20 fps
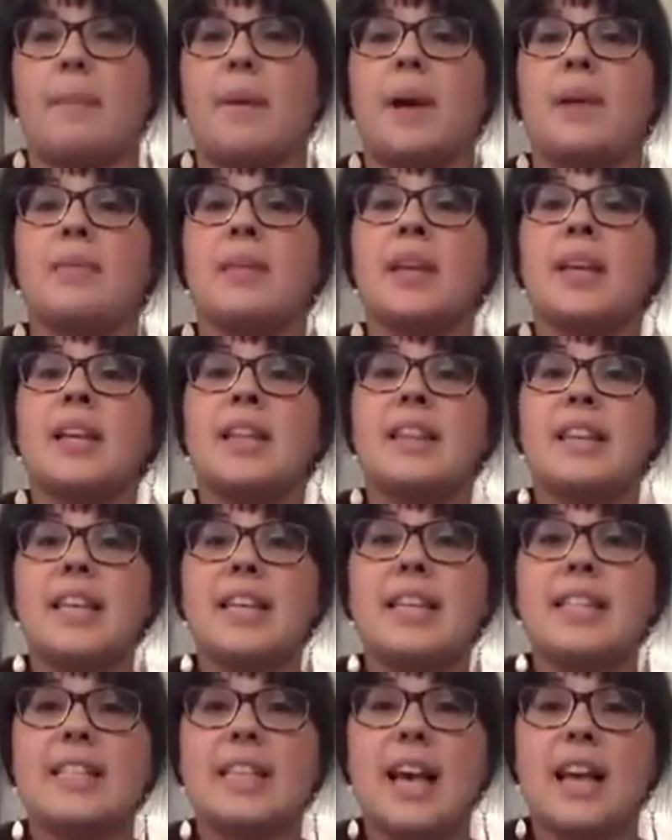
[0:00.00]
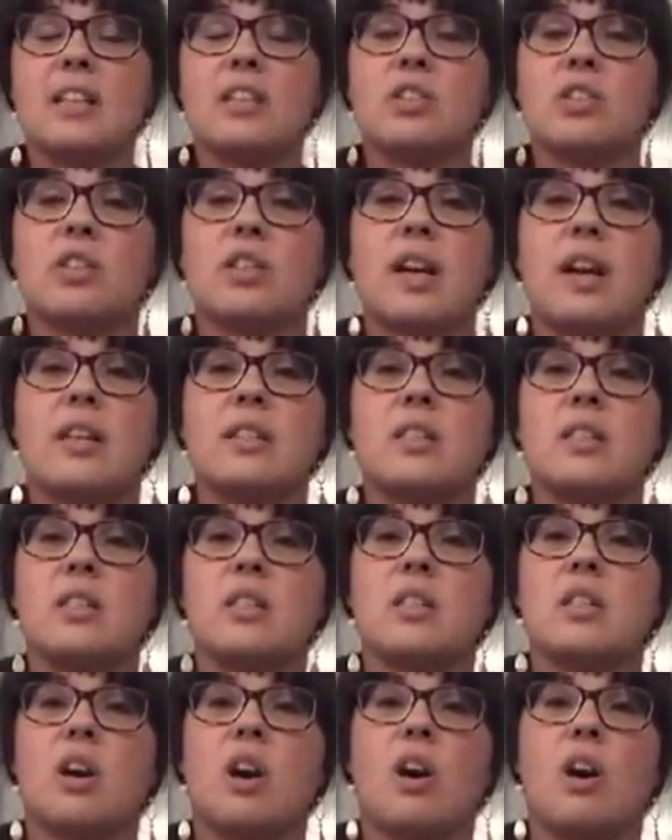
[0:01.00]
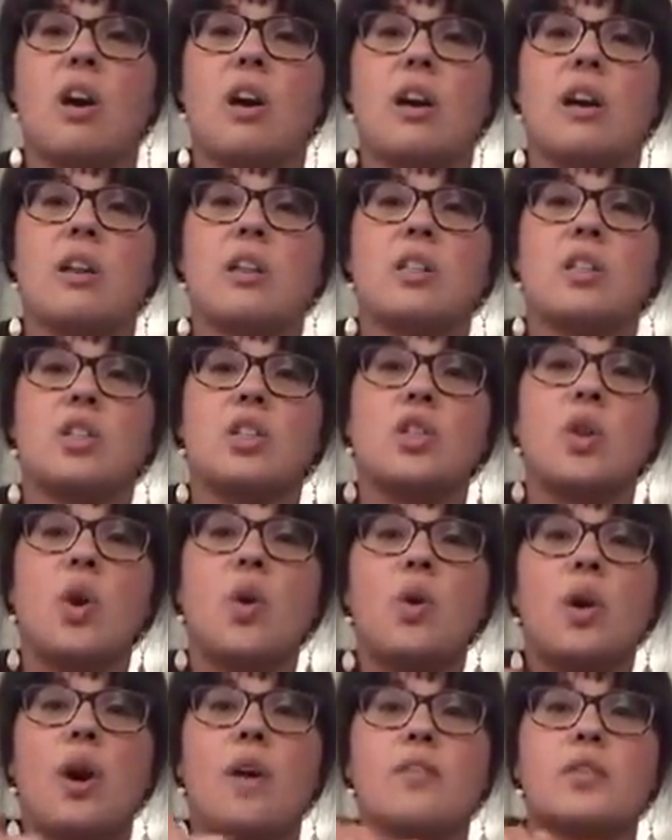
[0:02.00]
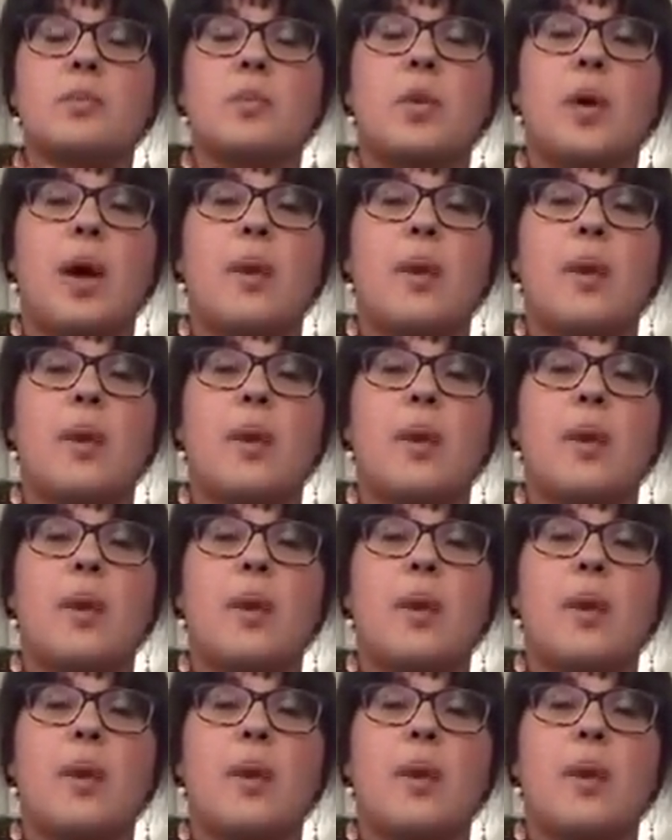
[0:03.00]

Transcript: But these exercises are so comfortable,